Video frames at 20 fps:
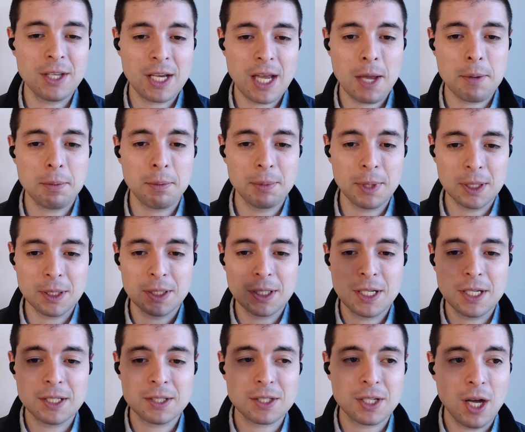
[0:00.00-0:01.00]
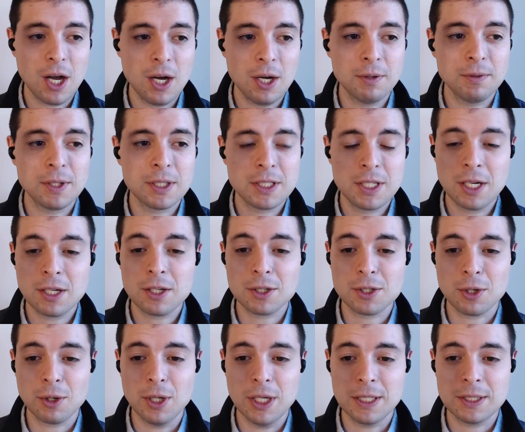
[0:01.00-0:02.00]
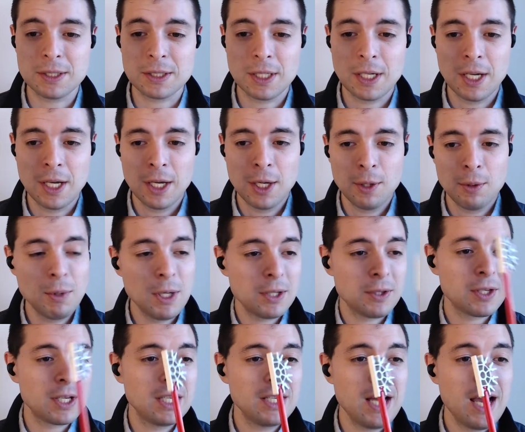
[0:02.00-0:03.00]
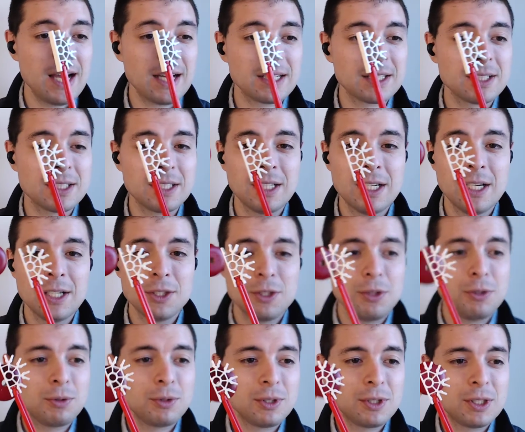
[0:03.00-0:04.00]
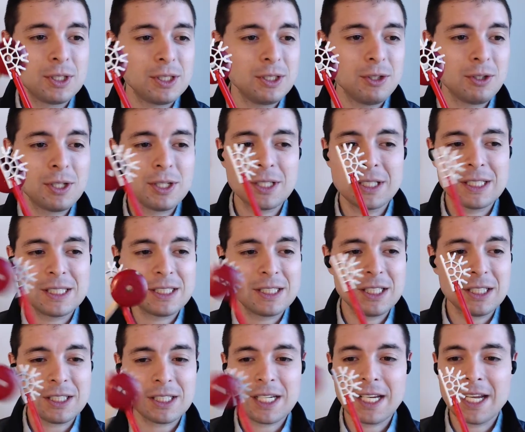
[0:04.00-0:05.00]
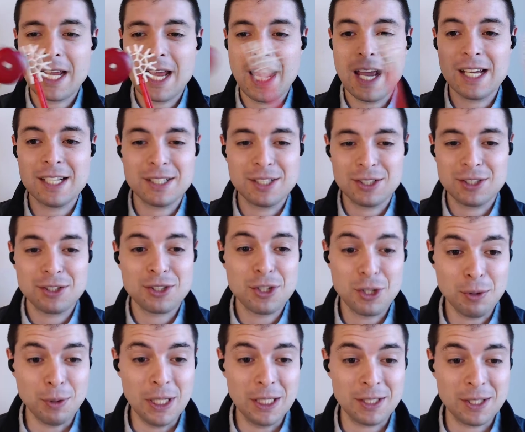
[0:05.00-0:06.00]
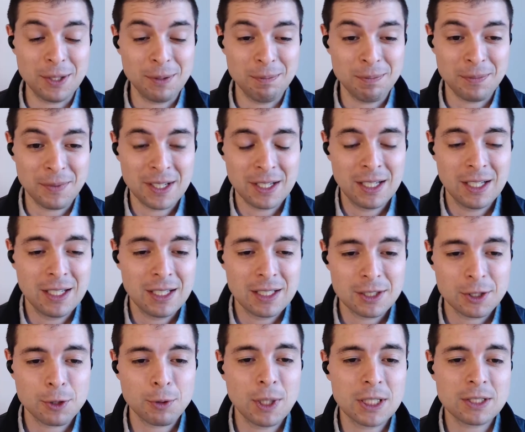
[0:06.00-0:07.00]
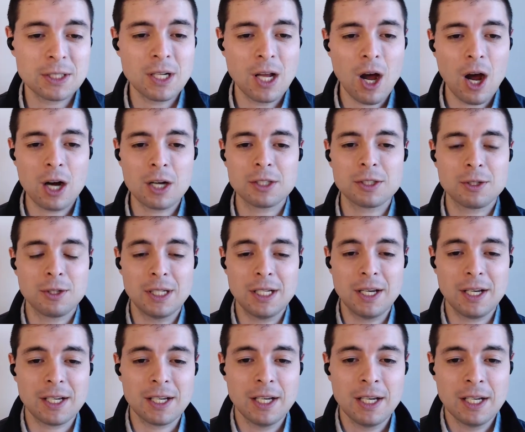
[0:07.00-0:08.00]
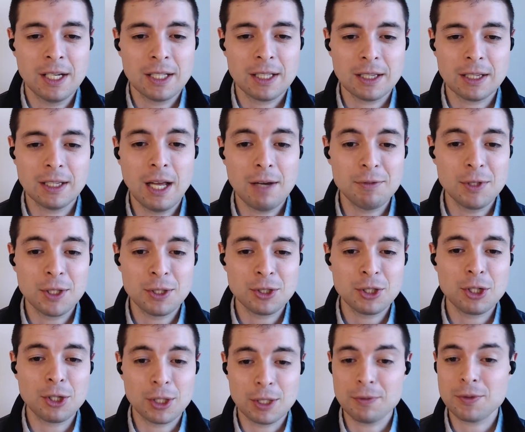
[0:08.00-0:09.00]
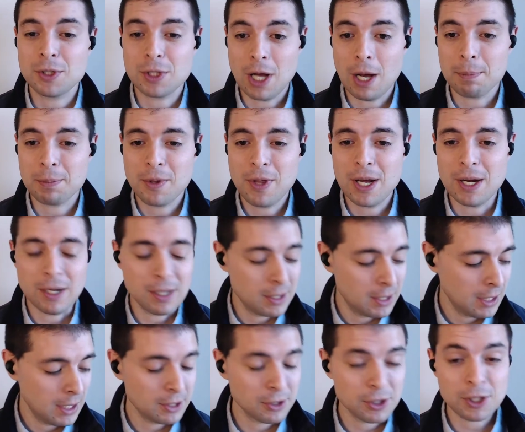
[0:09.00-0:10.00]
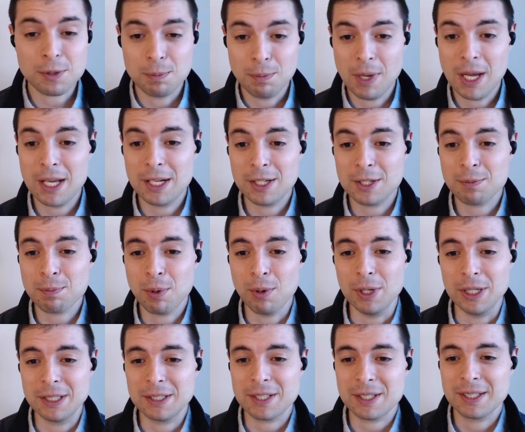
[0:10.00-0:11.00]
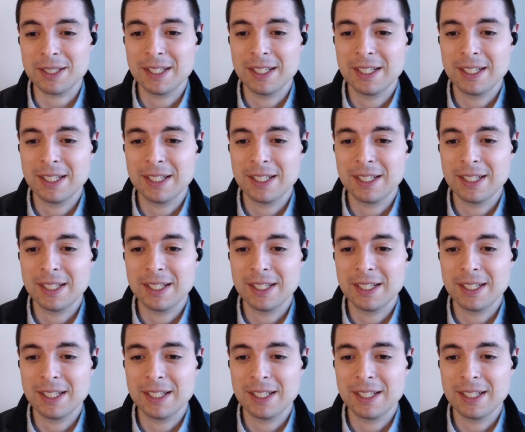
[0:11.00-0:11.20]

the capabilities of Tinkertoys with K'Nex, you, you just can't do it. So as an art critic, Levin could have stopped there and just made his point.